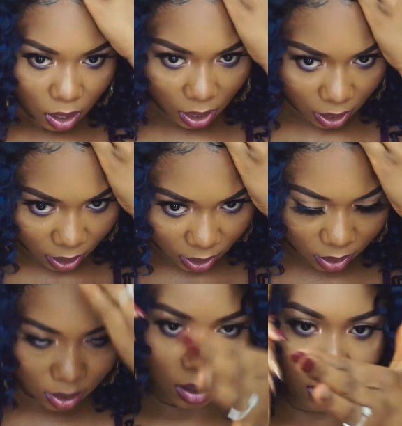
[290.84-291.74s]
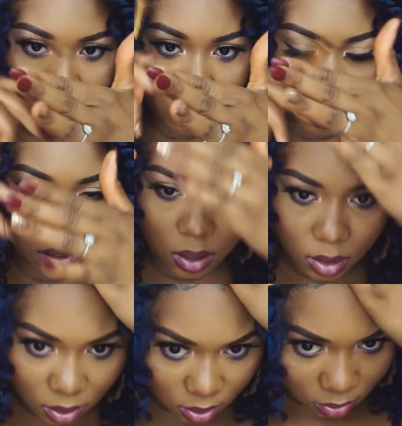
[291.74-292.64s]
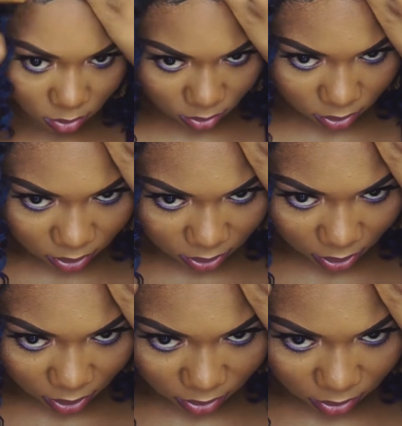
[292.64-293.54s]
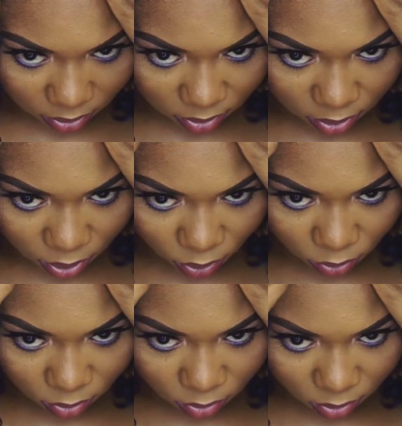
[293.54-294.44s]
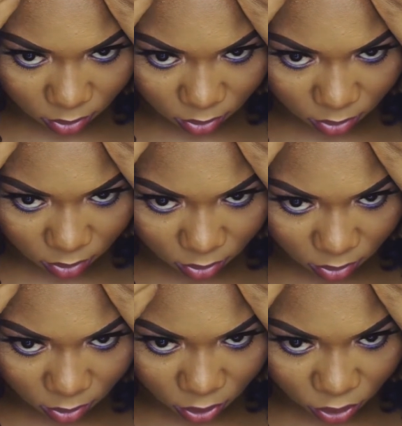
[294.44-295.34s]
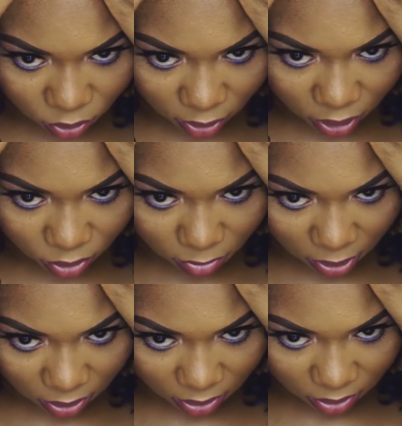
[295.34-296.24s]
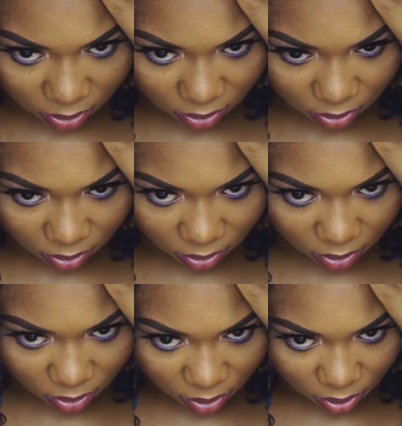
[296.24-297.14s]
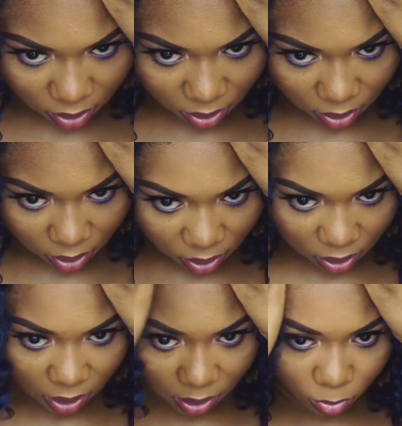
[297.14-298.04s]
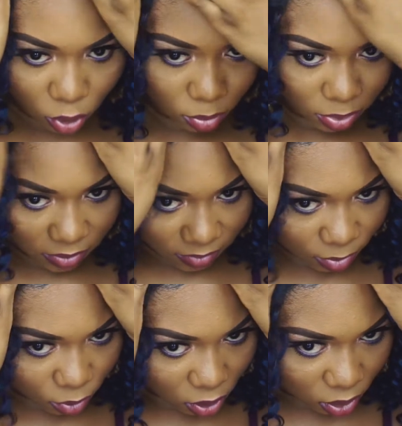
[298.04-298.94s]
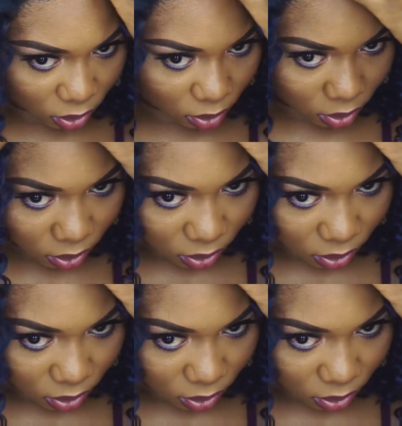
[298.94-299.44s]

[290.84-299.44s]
and start, you know, trying to make this a more believable color.